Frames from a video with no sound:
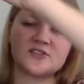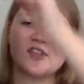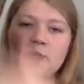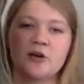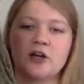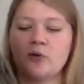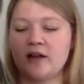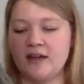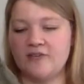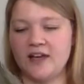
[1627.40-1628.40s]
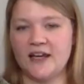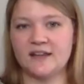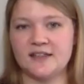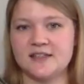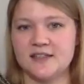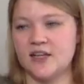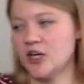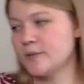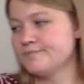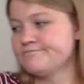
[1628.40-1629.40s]
sell pretty quickly if I get it listed
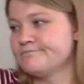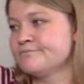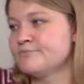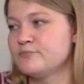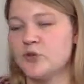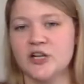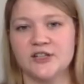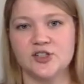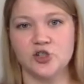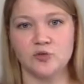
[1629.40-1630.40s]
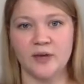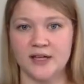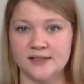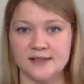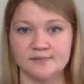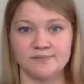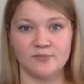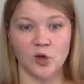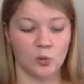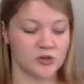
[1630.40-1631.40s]
here pretty soon because
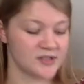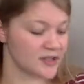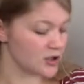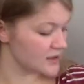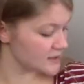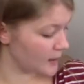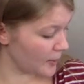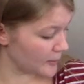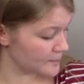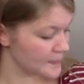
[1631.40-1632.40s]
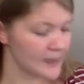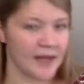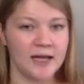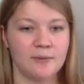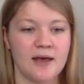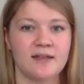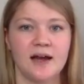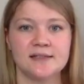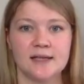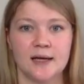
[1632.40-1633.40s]
we're still in summer. Anyway,
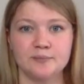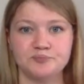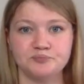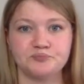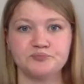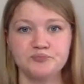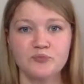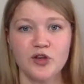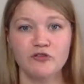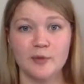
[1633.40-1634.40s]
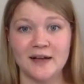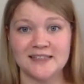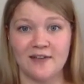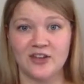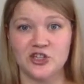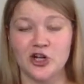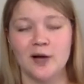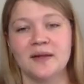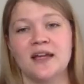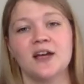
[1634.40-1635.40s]
that is it for my Salvation
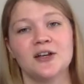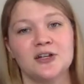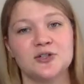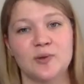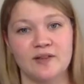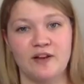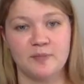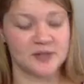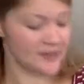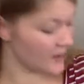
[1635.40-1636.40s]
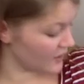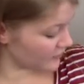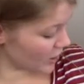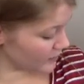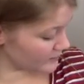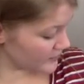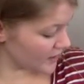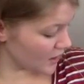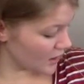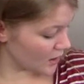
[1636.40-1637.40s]
Army 25% off haul.
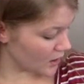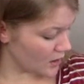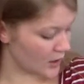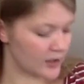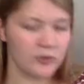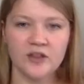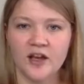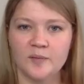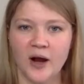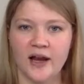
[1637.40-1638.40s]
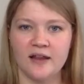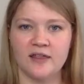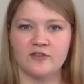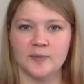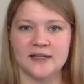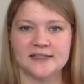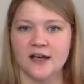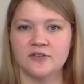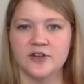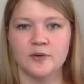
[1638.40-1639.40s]
I don't think I bought anything for
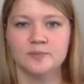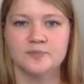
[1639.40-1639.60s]
myself. No,